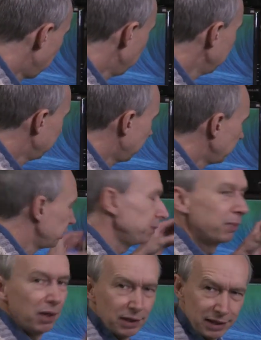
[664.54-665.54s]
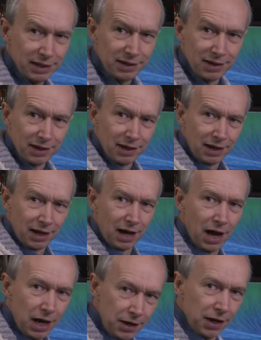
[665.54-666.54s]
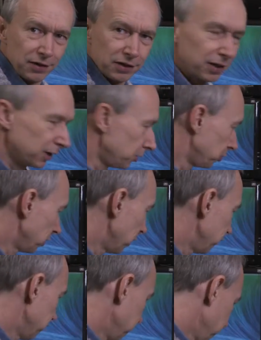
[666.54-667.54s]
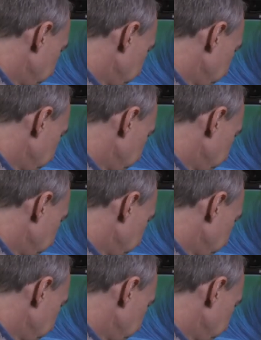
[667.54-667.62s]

I can actually plug in another hard drive.